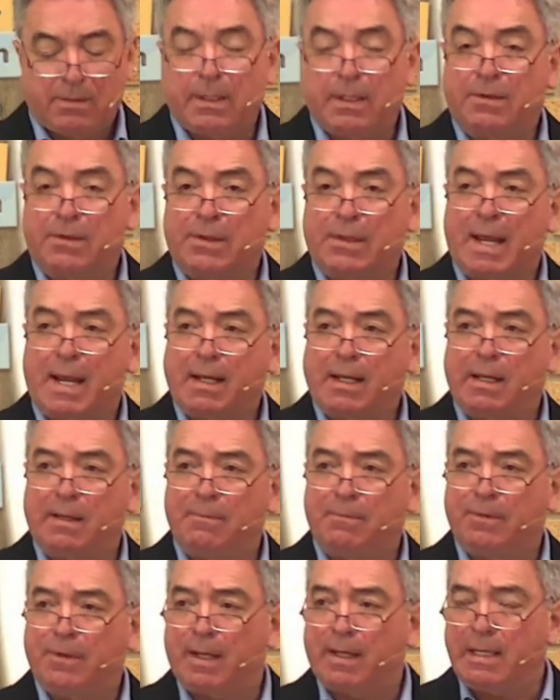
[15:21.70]
Then thank
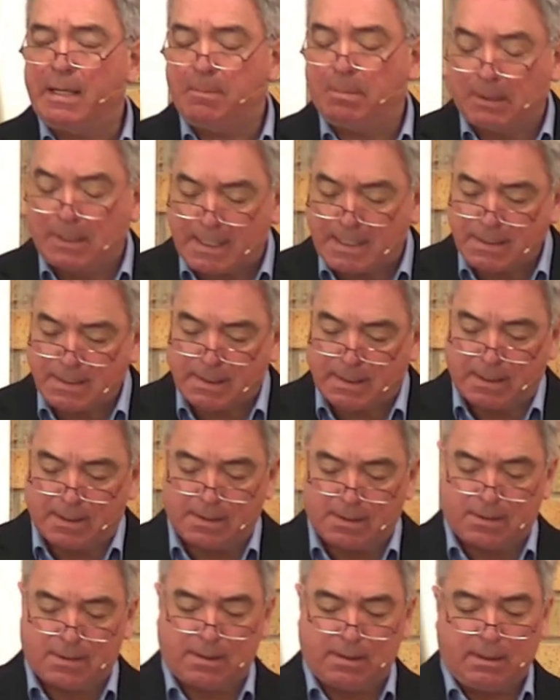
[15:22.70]
him for any
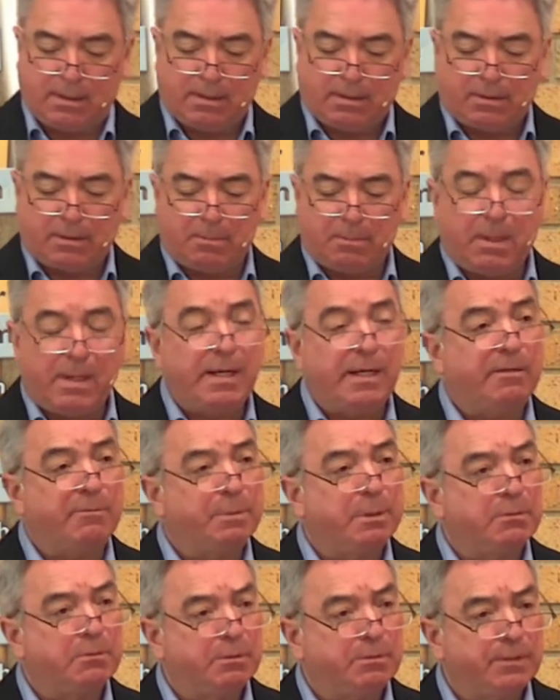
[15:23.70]
blessings that may
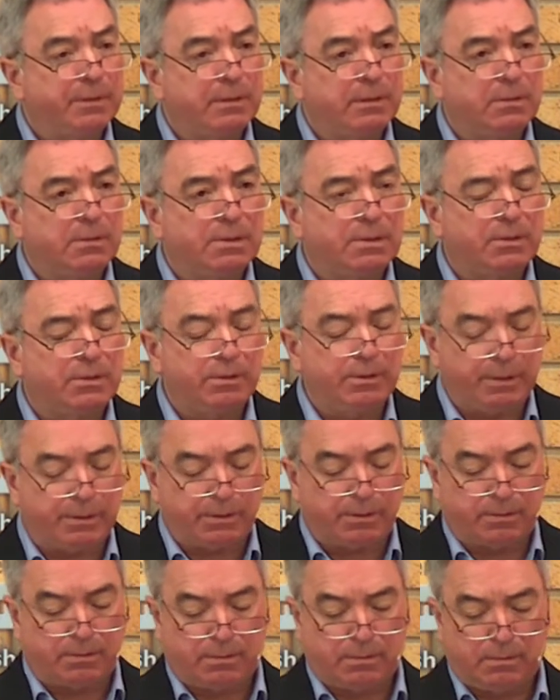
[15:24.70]
have been revealed to
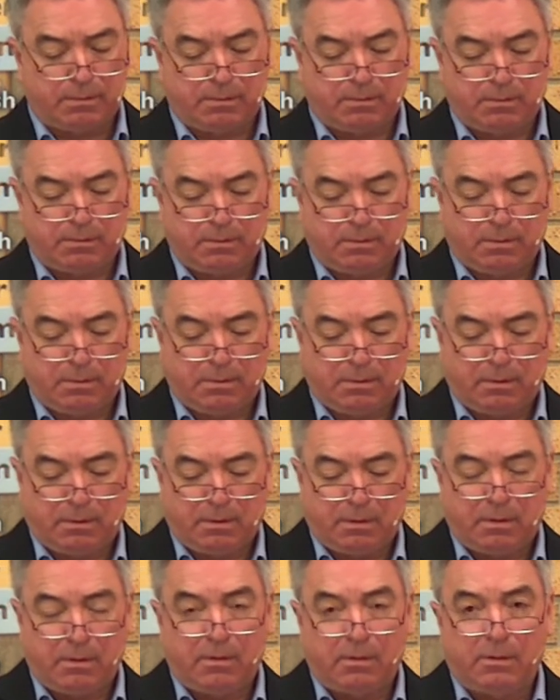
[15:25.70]
you.
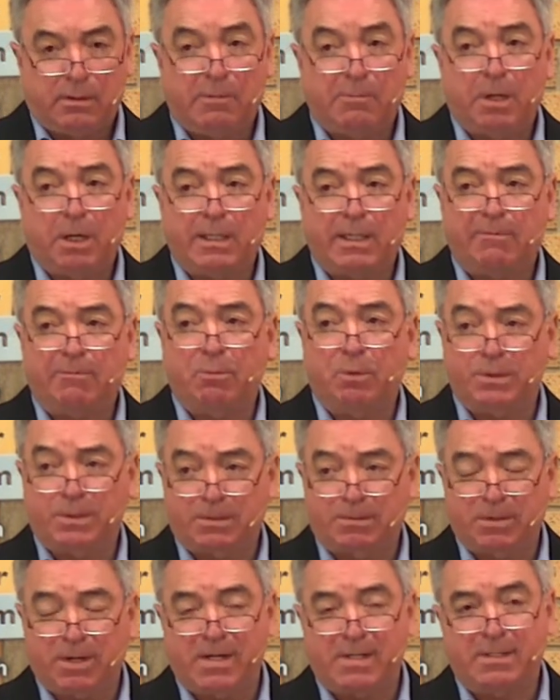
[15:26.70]
You might even want
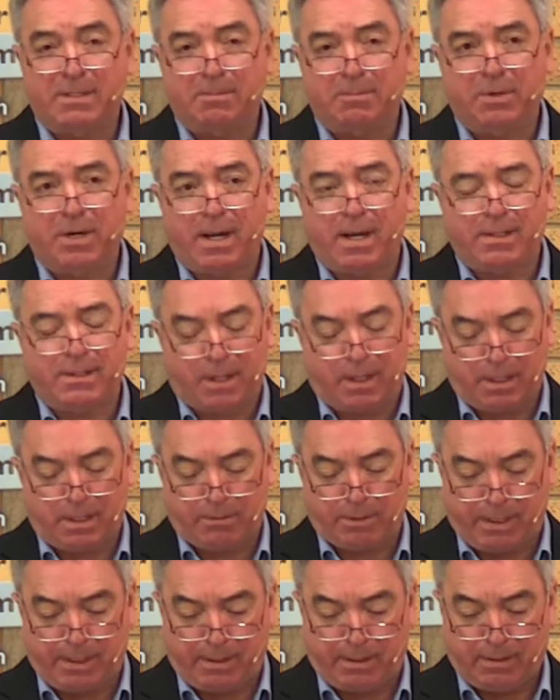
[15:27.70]
to write a prayer
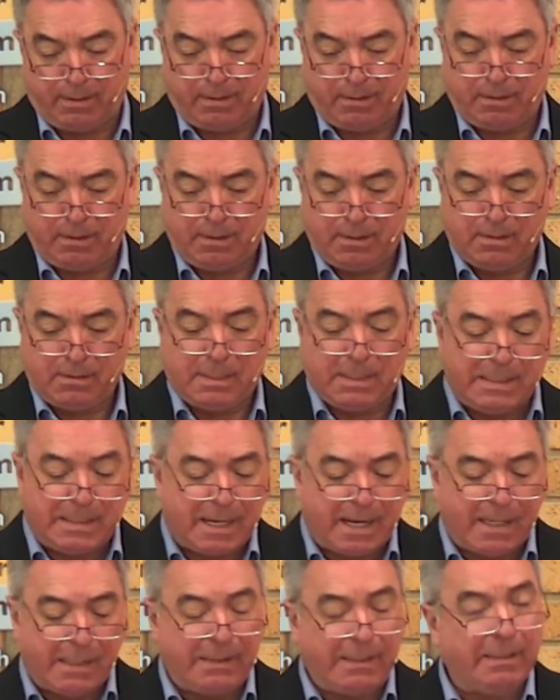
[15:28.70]
diary
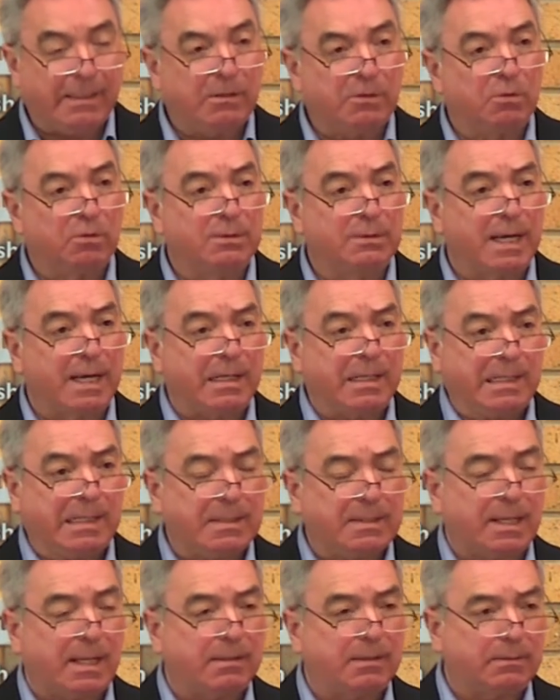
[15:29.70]
detailing your
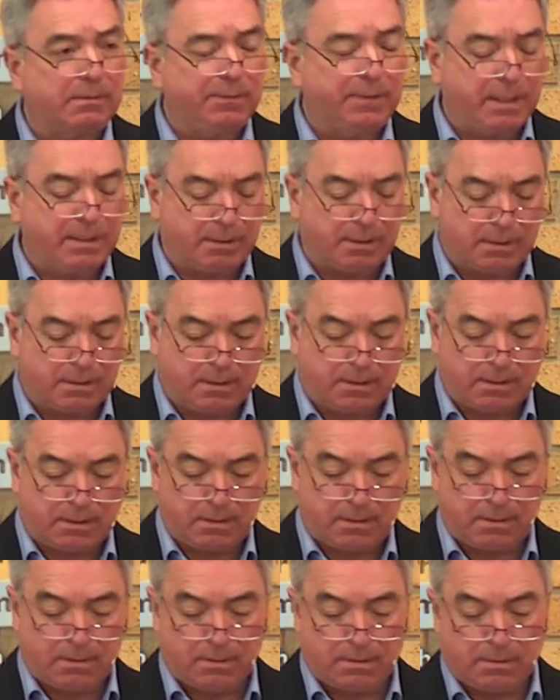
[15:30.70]
days and events,
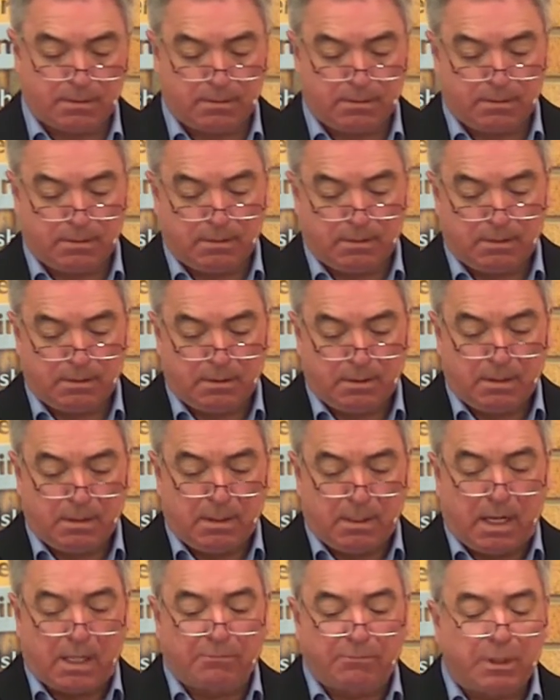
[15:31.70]

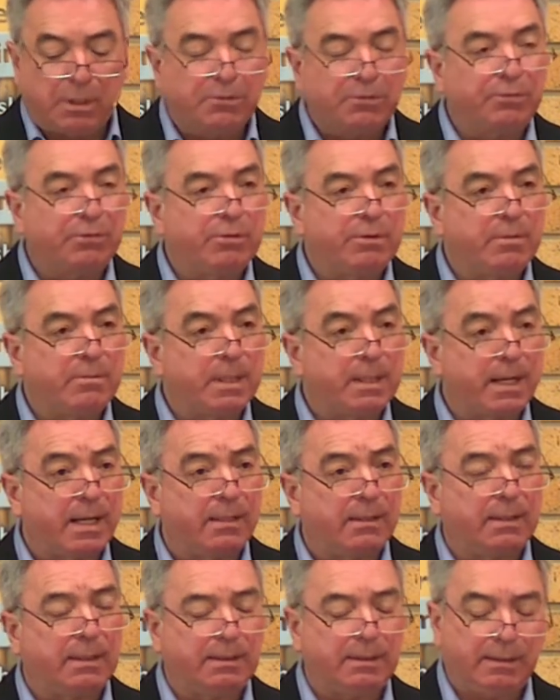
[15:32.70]
and run through them
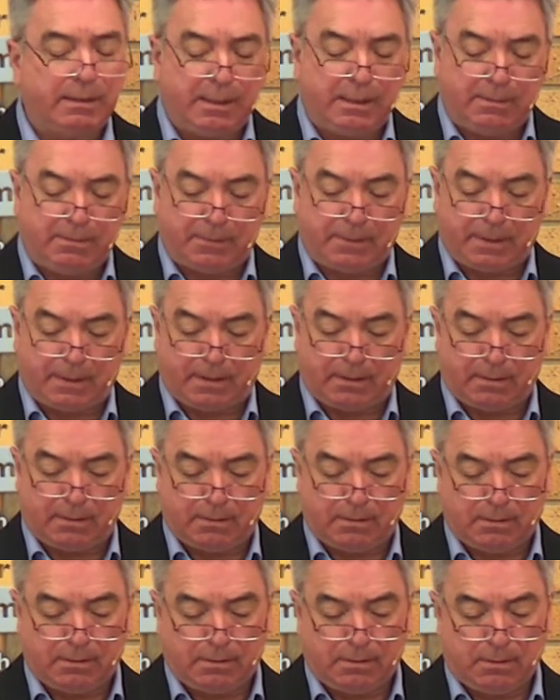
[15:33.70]
again in the evening,
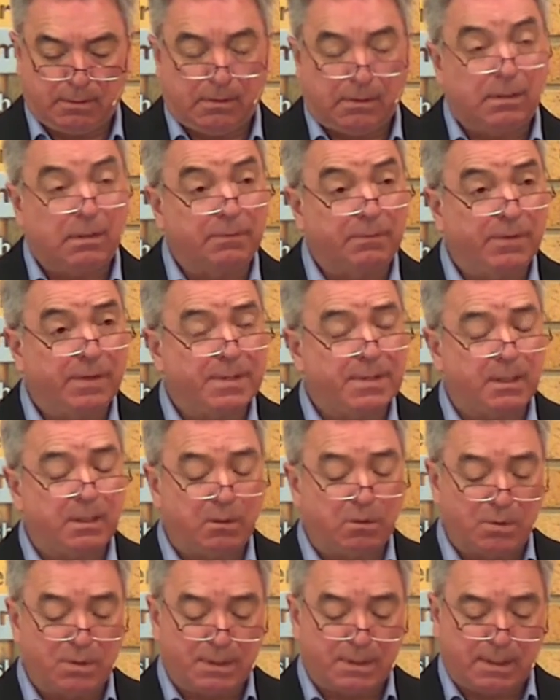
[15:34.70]
confessing
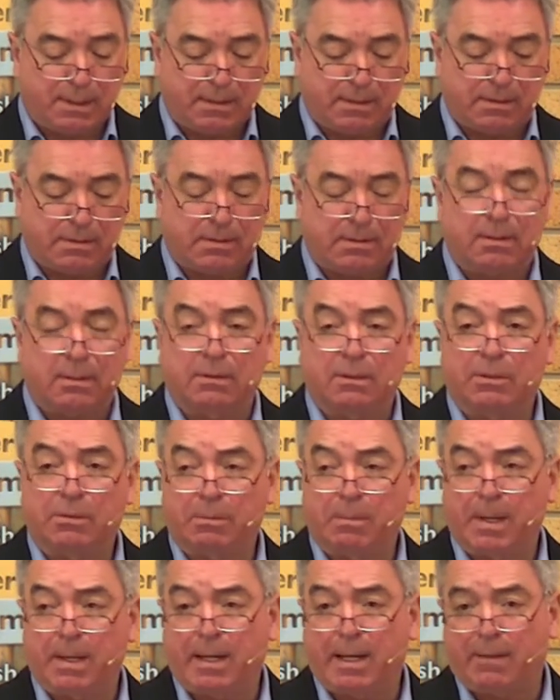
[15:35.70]
your sins that
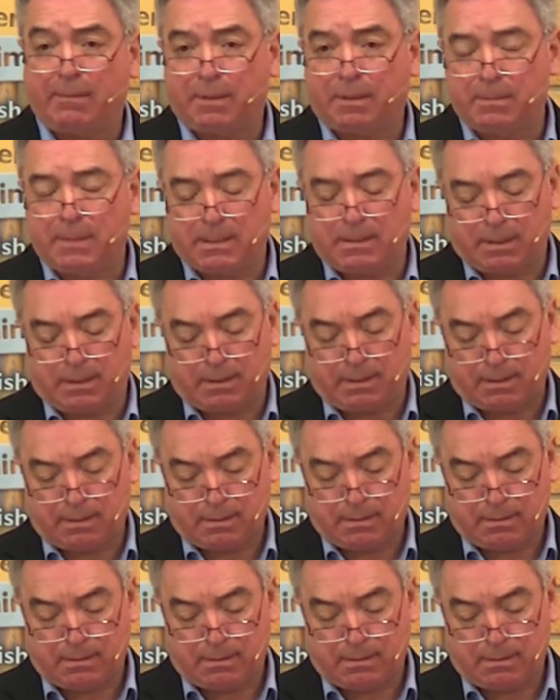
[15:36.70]
you may have committed,